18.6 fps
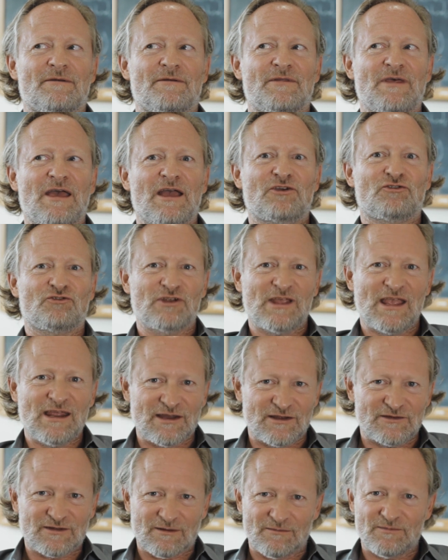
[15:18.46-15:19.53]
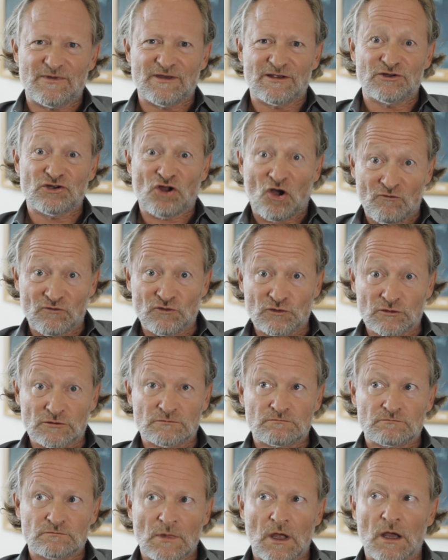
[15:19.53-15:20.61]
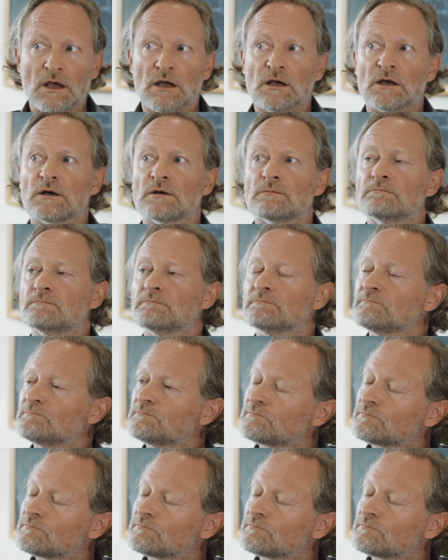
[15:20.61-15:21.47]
They're creating something novel. Um,